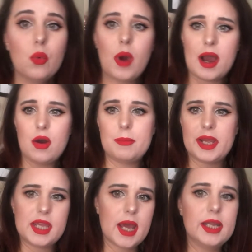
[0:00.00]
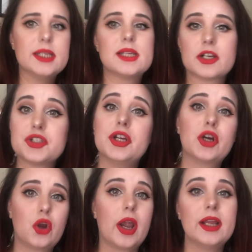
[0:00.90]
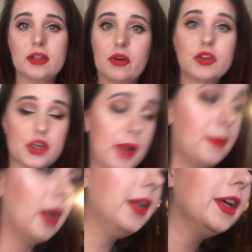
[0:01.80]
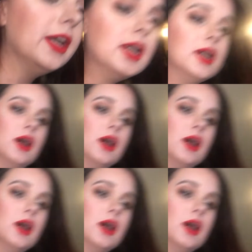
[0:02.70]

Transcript: wow, my Yeti is actually a great little tripod here.